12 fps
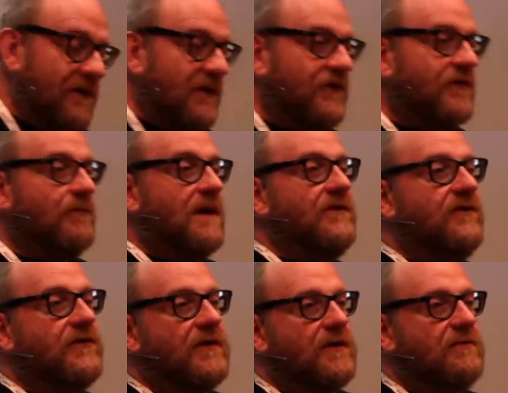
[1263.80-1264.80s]
this to
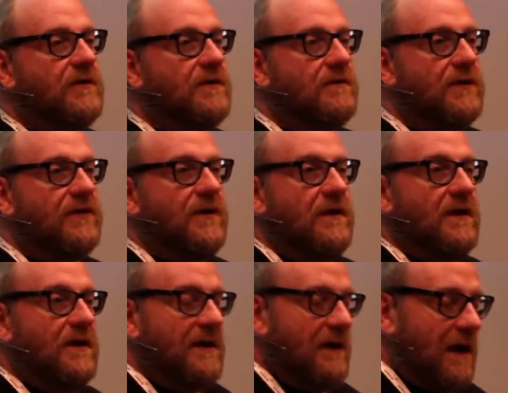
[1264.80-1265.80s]
bands that I work with,
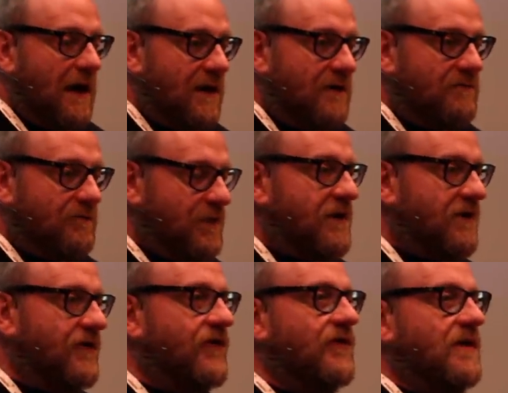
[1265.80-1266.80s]
um,
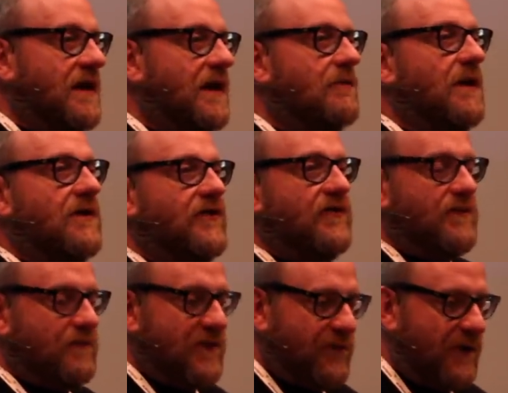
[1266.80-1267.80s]
because earwax is a
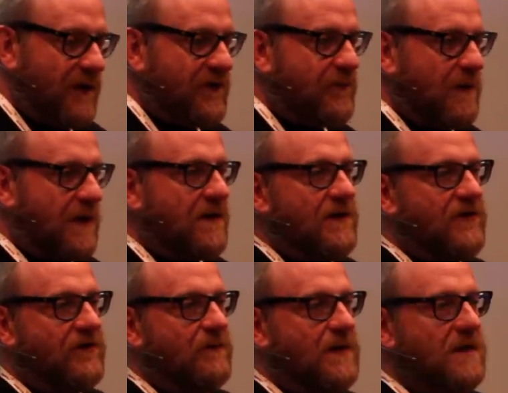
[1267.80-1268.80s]
defence
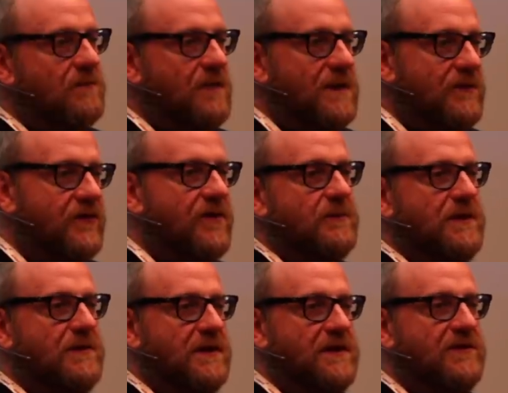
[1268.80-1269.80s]
mechanism and it builds up,
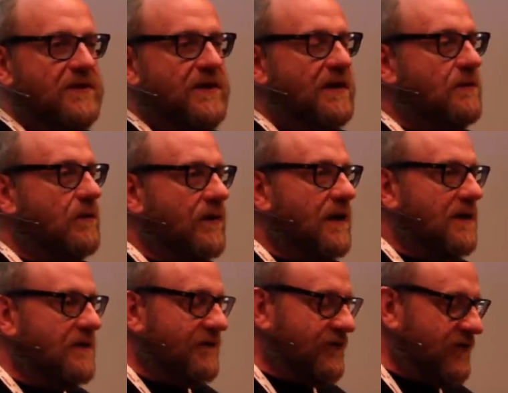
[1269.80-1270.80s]
you need to deal with
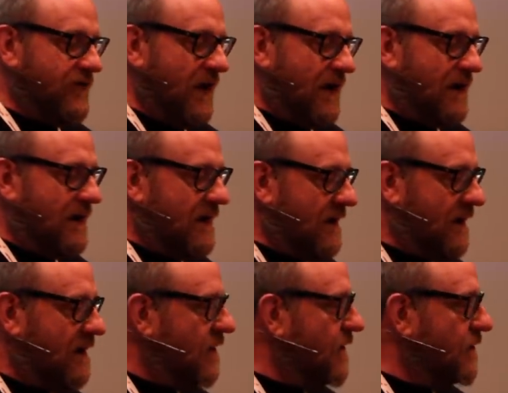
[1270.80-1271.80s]
it
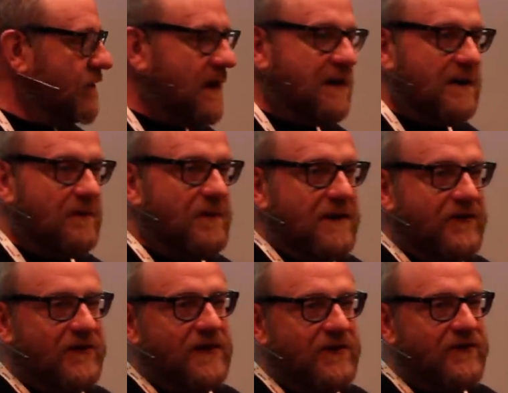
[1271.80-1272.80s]
uh, on a regular
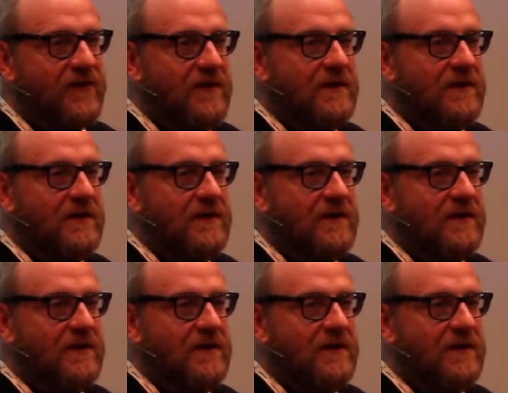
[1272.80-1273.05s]
basis.